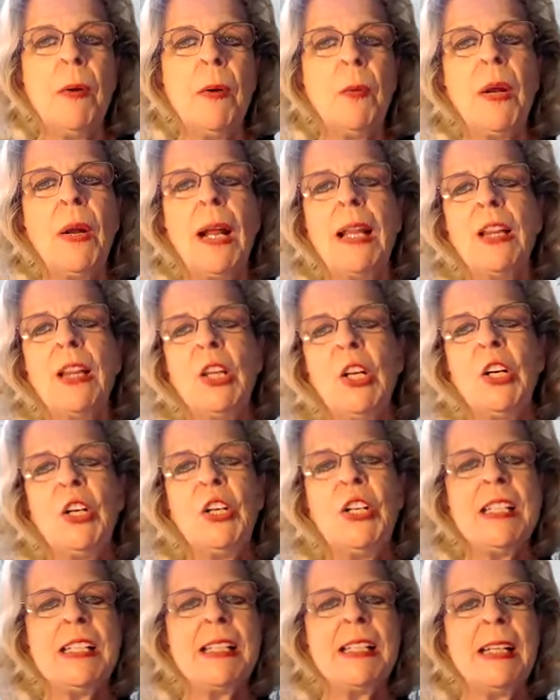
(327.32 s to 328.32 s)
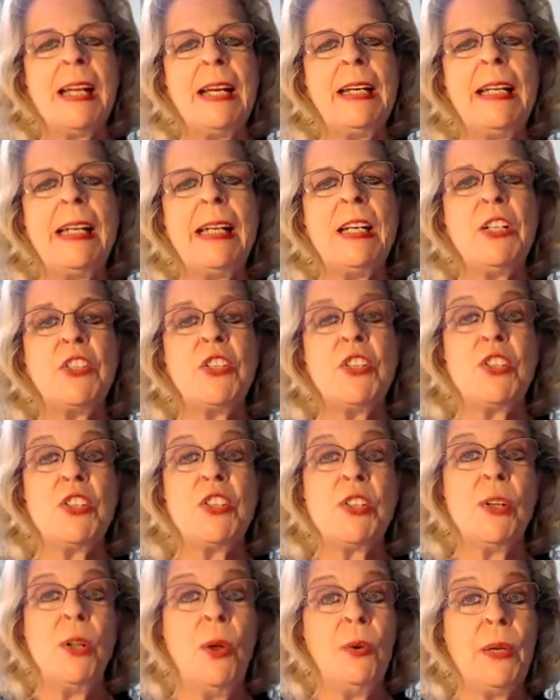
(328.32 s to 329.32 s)
But what I learned is that I needed to
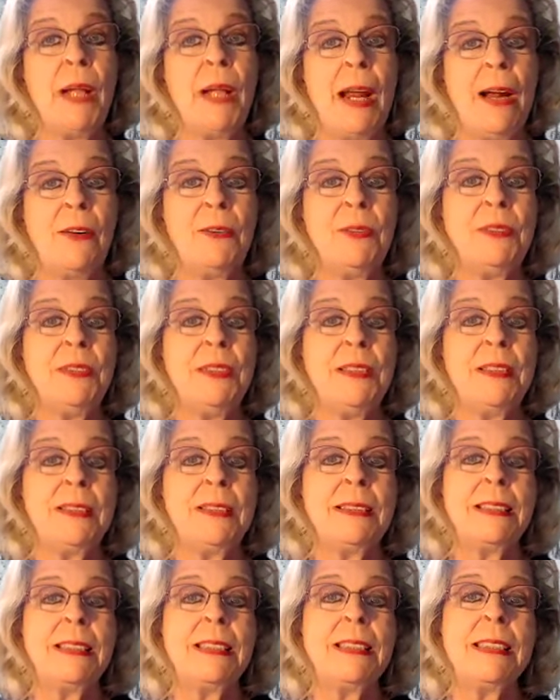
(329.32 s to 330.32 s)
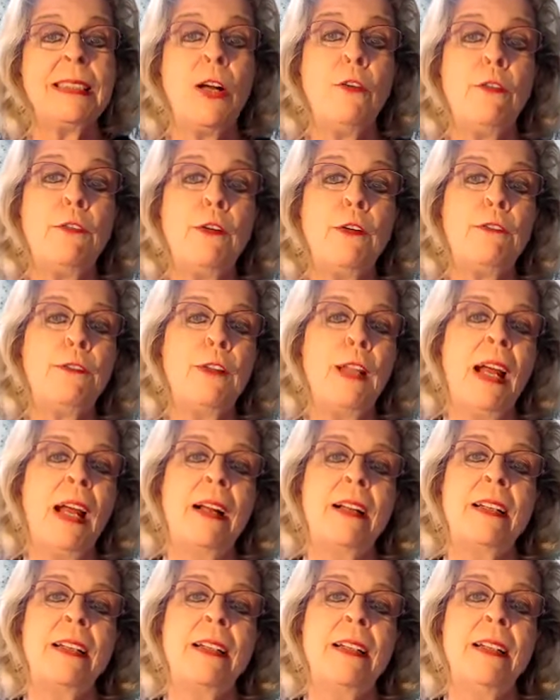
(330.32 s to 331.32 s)
slow down,
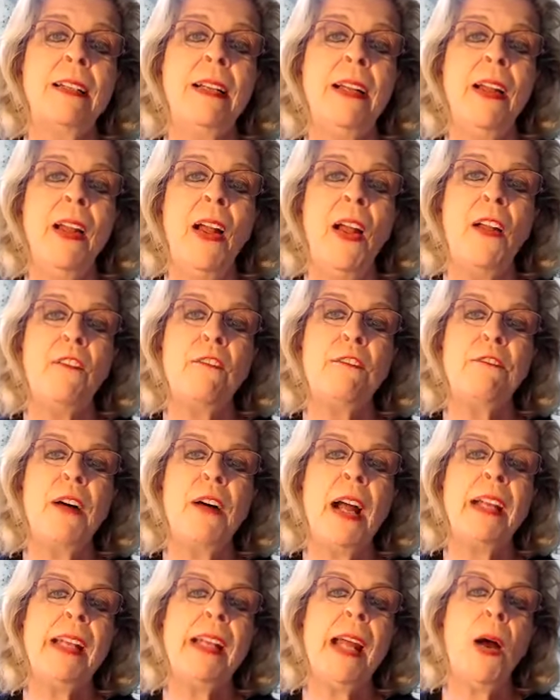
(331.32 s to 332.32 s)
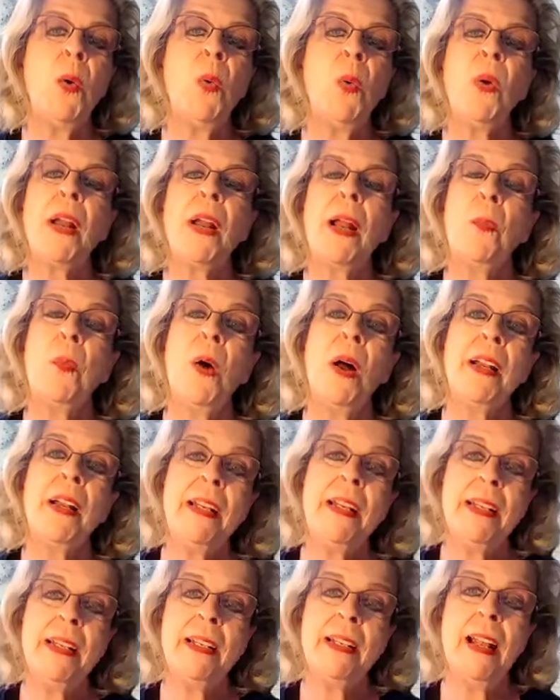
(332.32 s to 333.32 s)
self-reflect, and find out what I
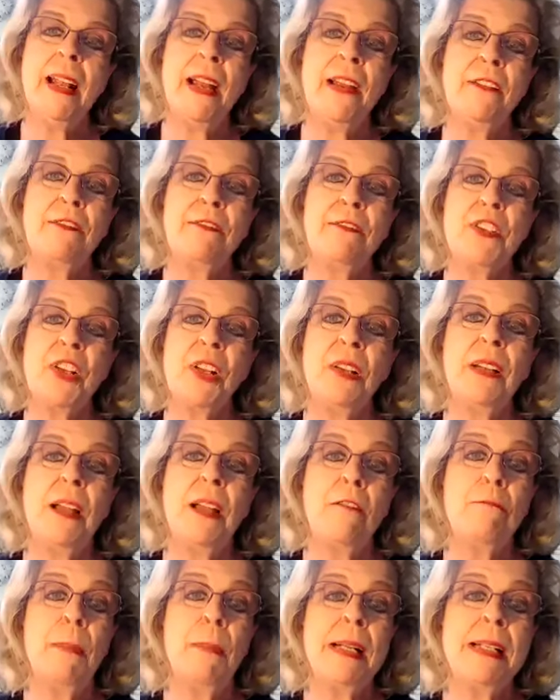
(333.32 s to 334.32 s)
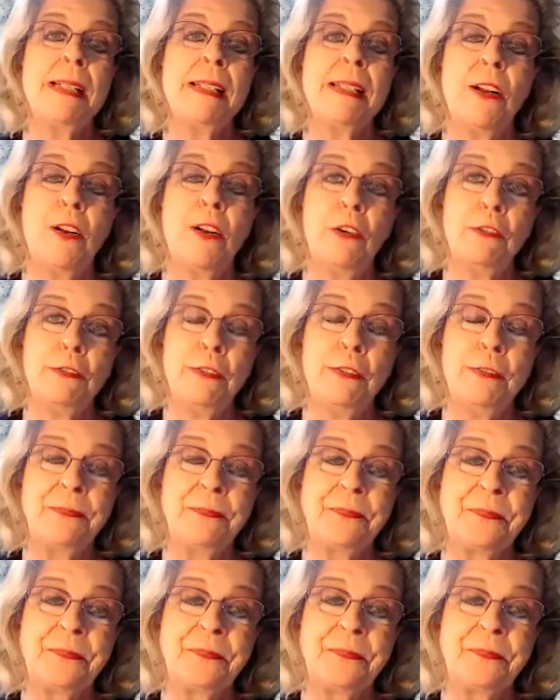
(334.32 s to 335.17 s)
wanted in life to love myself.